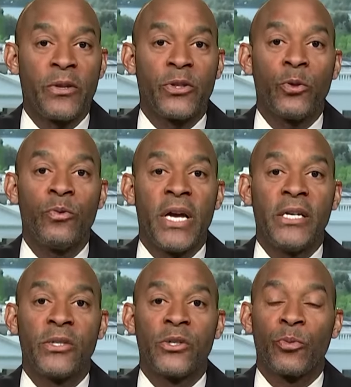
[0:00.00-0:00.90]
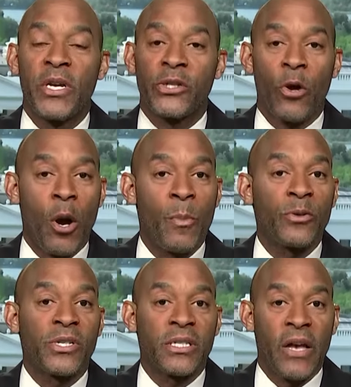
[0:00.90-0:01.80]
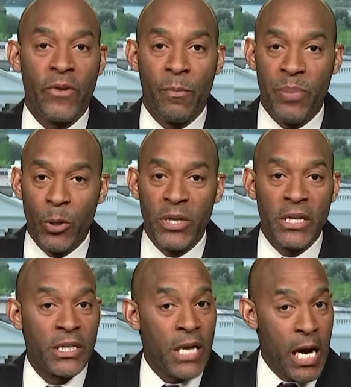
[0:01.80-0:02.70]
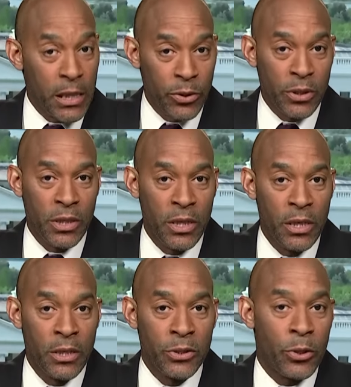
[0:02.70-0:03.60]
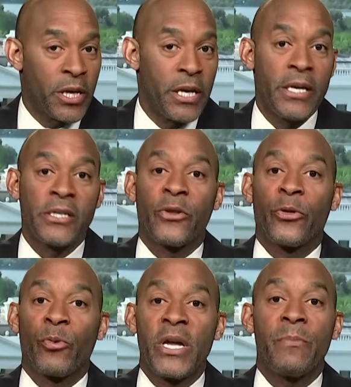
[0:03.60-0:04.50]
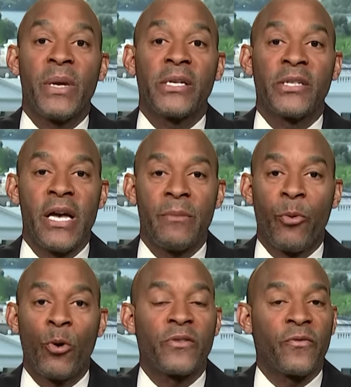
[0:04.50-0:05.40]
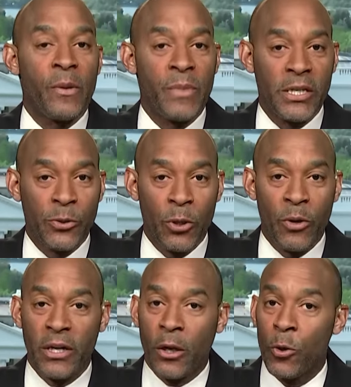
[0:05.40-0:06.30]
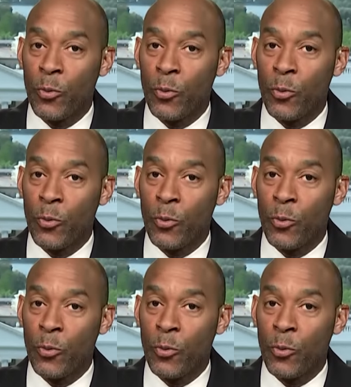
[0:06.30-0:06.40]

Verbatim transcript: the two nations reached almost $7 billion. Turkey's three biggest imports from Israel include